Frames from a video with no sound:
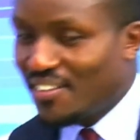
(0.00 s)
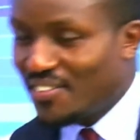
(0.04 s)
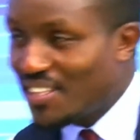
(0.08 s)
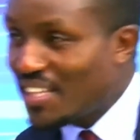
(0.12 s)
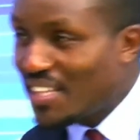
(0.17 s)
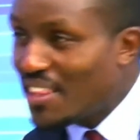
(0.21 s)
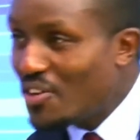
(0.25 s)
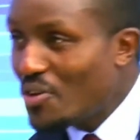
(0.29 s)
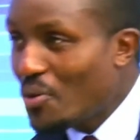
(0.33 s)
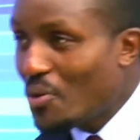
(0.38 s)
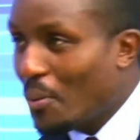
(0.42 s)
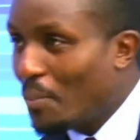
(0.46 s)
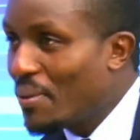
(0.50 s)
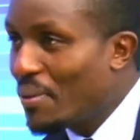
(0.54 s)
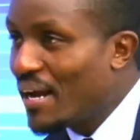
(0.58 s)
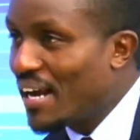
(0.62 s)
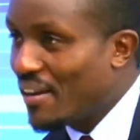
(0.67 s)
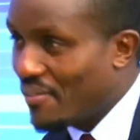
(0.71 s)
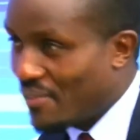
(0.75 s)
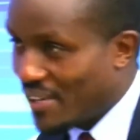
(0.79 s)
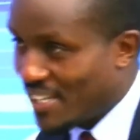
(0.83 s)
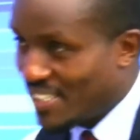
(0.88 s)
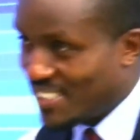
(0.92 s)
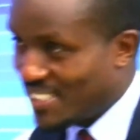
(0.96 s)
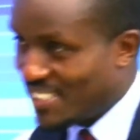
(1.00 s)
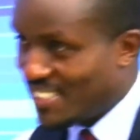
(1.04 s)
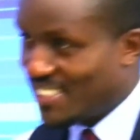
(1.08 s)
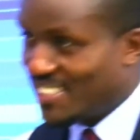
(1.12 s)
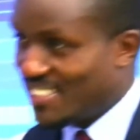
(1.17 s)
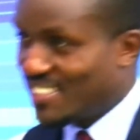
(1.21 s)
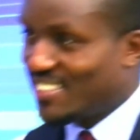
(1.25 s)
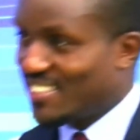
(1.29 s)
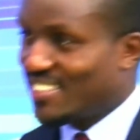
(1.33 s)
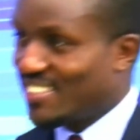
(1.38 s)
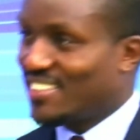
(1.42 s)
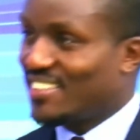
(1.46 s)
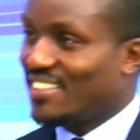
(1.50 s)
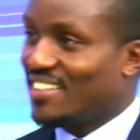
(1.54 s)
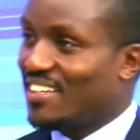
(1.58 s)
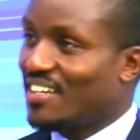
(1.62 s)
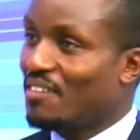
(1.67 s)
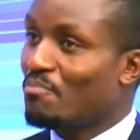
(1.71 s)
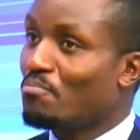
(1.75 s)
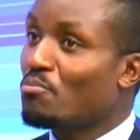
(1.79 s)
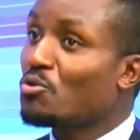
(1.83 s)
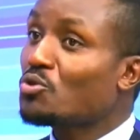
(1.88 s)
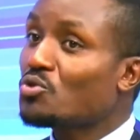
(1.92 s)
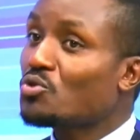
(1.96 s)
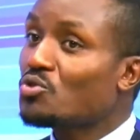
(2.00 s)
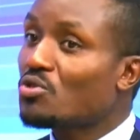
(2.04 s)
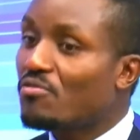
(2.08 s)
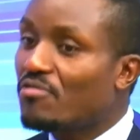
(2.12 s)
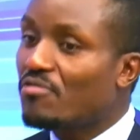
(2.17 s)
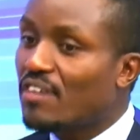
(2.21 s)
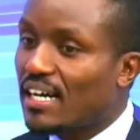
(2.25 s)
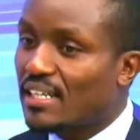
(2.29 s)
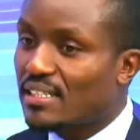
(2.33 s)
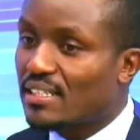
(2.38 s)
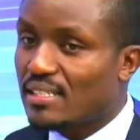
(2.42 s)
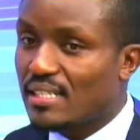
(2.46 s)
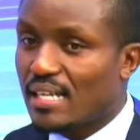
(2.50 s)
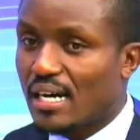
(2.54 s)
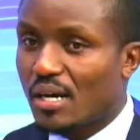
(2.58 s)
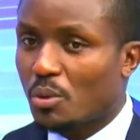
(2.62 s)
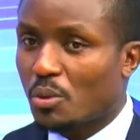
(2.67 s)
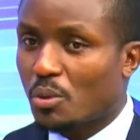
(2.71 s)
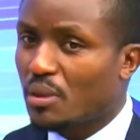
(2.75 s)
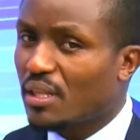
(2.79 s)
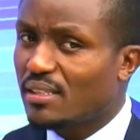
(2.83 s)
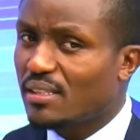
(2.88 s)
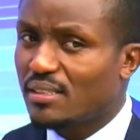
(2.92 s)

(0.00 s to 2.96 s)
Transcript: You said that you're a parent, and most of us now,